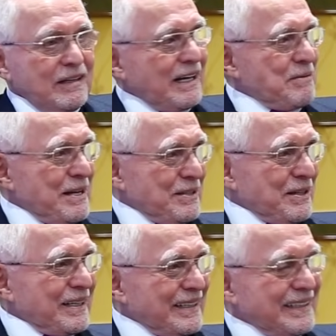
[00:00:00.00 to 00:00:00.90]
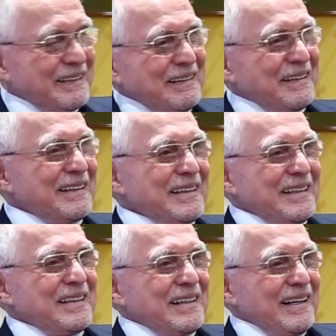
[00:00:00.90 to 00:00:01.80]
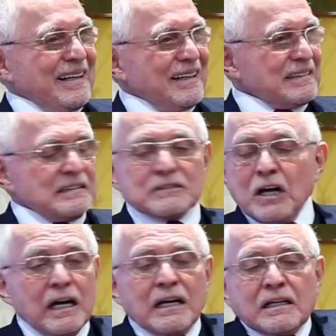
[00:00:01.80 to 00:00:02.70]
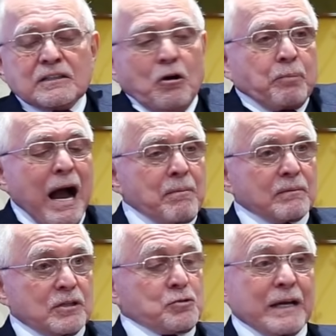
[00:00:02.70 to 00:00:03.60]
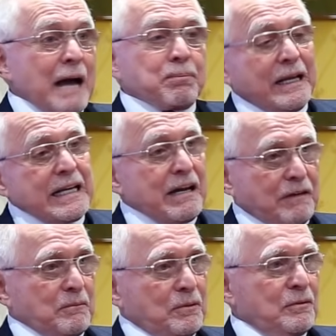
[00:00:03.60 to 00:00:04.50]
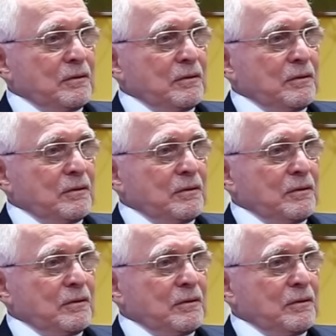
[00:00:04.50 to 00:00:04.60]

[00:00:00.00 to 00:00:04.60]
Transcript: I mean, uh, uh, no, no, problem, because we got plenty of them.